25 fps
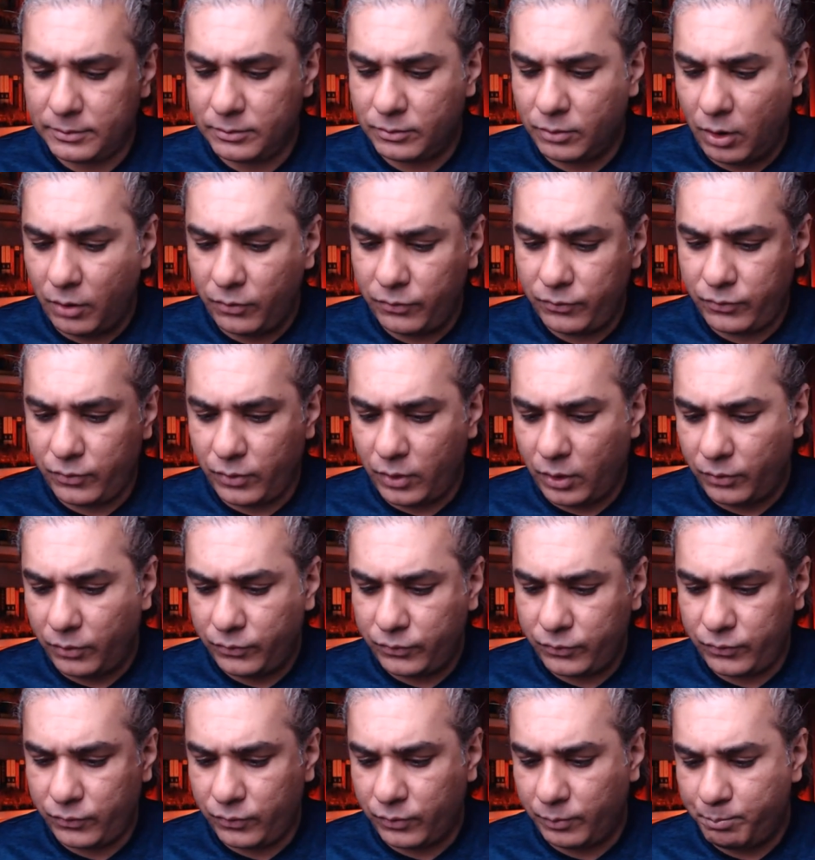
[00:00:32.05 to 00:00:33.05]
of of
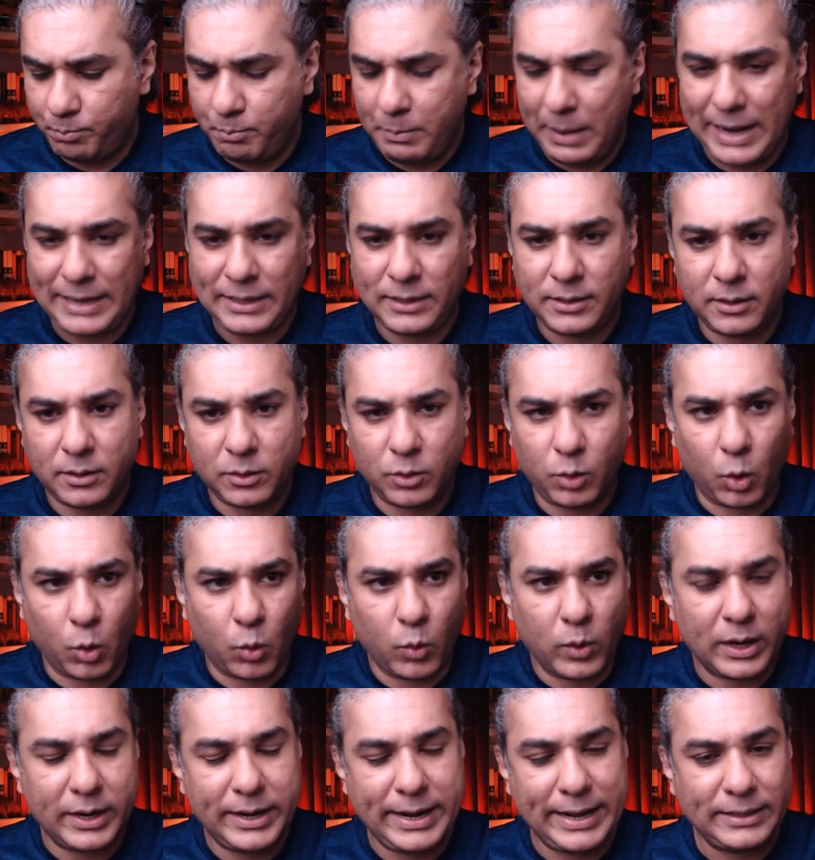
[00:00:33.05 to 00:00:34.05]
matter
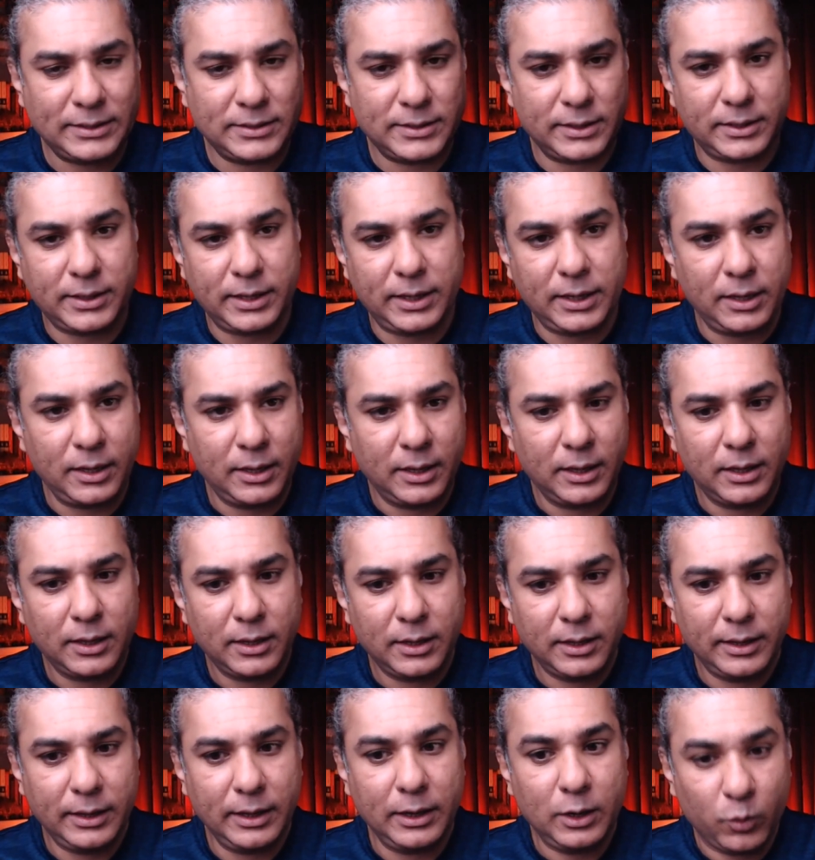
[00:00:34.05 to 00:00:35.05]
over density
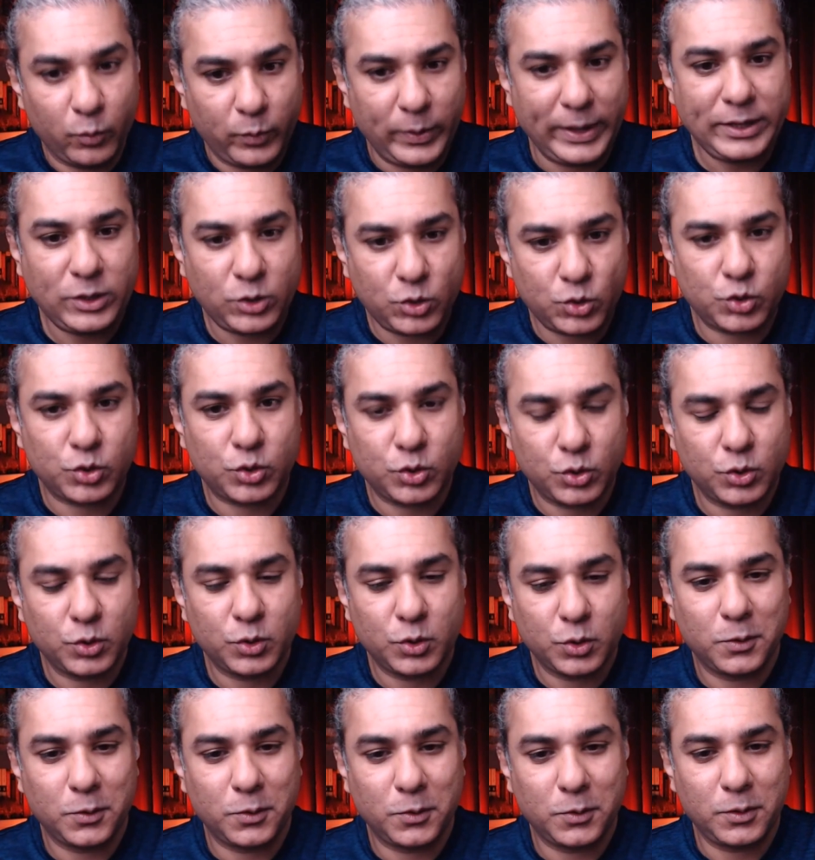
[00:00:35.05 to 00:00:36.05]
in which
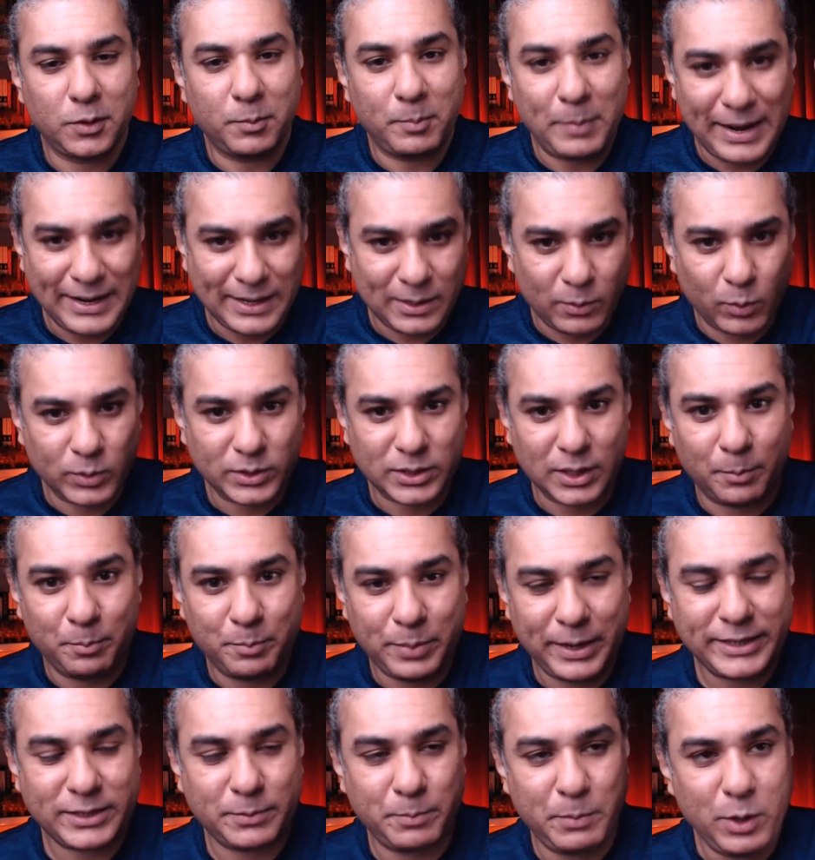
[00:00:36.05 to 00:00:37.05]
the matter was
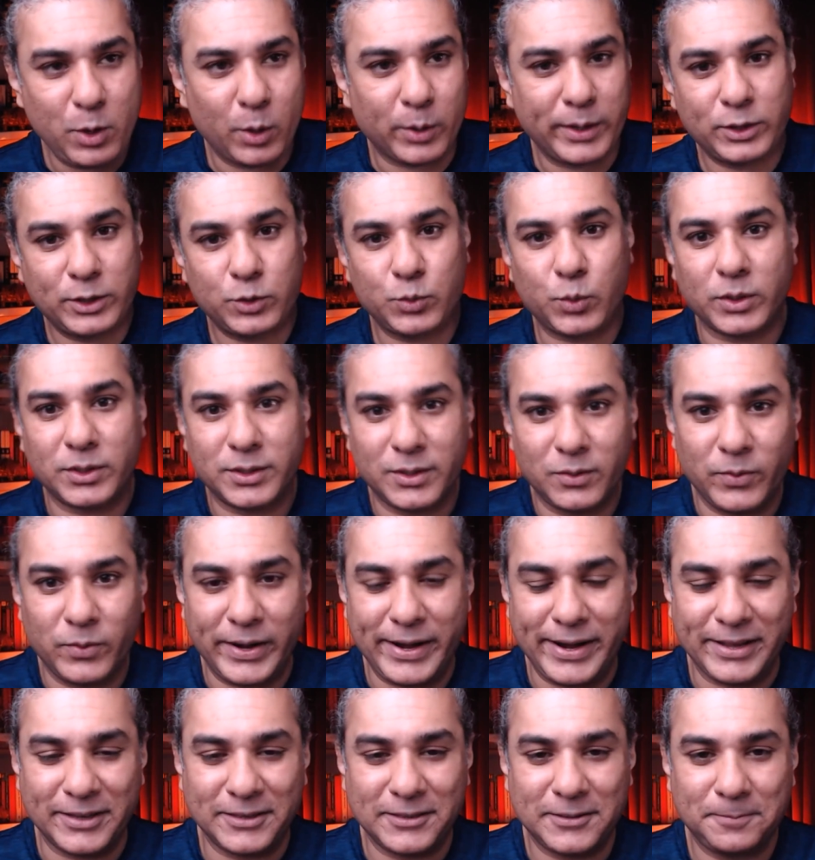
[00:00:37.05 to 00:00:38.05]
compressed beyond its Schwarzschild
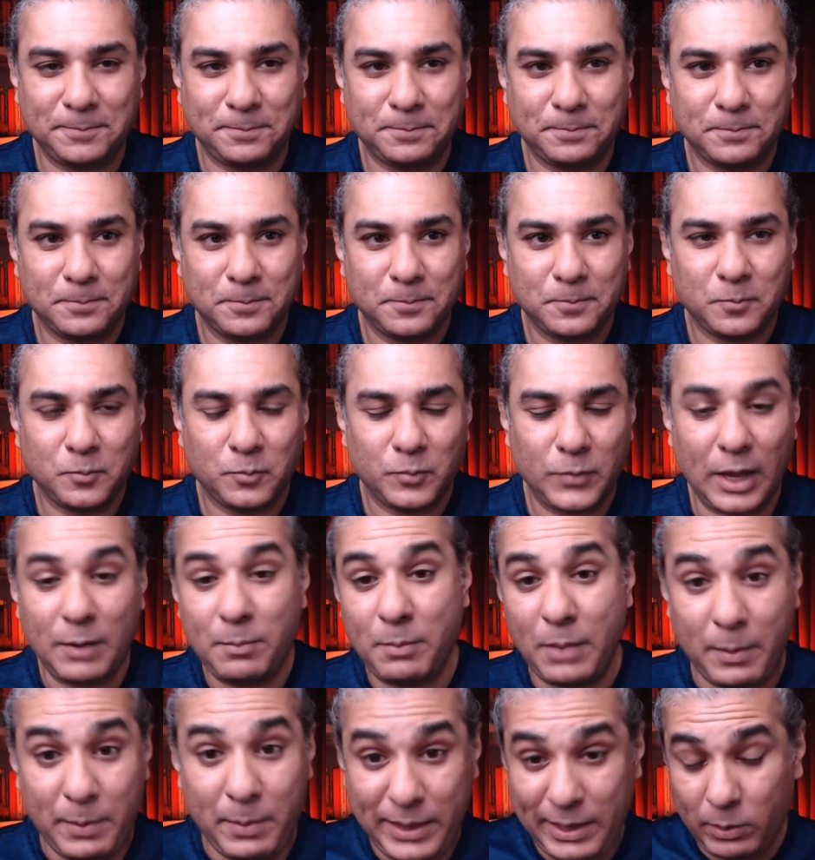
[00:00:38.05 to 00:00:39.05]
radius, and
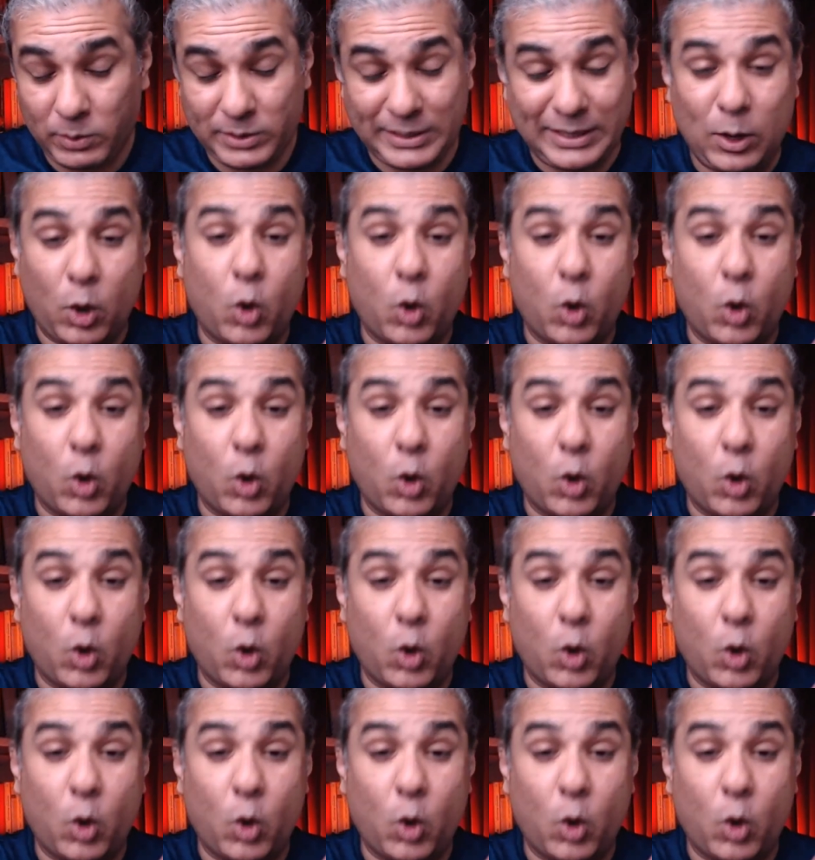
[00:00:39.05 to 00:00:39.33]
maybe there was an